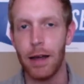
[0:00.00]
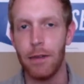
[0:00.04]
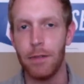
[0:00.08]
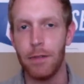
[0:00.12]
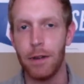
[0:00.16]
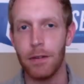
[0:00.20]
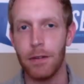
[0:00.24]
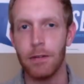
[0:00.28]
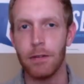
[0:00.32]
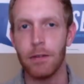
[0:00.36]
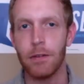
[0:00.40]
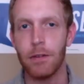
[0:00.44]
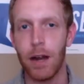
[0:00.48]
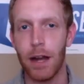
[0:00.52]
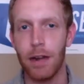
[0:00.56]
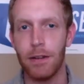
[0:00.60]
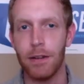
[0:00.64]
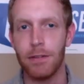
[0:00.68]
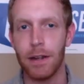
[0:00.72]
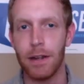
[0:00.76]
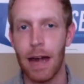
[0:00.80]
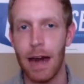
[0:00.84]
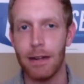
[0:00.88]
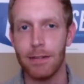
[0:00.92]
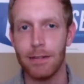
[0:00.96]
And this is a
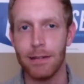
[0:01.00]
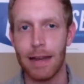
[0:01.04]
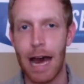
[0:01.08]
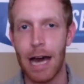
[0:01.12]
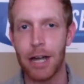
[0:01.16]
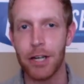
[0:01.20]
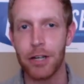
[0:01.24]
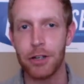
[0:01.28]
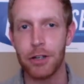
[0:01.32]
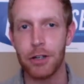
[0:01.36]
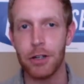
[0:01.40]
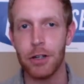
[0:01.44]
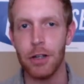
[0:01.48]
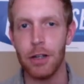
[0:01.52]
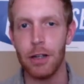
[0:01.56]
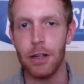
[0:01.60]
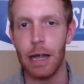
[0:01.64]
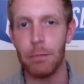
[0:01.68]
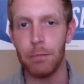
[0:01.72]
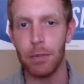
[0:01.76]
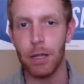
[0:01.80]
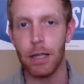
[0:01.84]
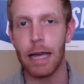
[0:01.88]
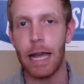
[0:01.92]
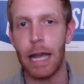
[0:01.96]
race that has
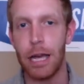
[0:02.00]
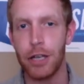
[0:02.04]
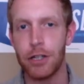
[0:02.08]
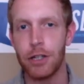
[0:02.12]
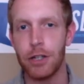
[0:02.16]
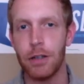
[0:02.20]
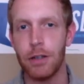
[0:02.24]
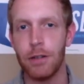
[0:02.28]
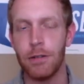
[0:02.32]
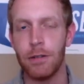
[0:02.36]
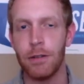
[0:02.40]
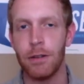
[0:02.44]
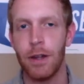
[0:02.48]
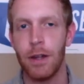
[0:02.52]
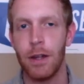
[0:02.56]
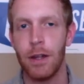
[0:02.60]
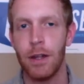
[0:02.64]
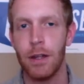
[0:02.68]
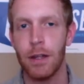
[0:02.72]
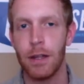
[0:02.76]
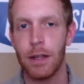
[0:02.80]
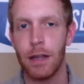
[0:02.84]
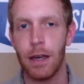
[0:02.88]
national implications,